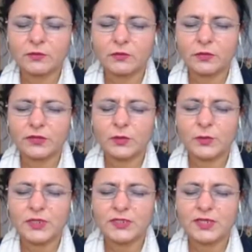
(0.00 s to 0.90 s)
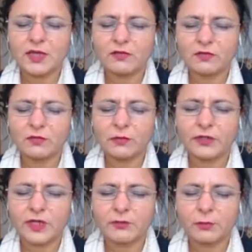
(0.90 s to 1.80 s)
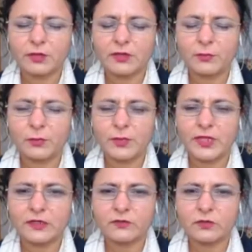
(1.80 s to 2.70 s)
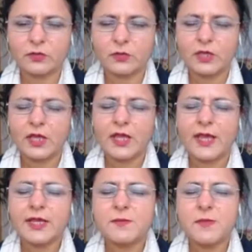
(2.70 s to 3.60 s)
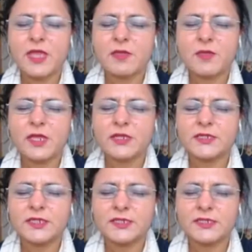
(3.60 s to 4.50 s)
with the PDF when I prepared it for you, and maybe just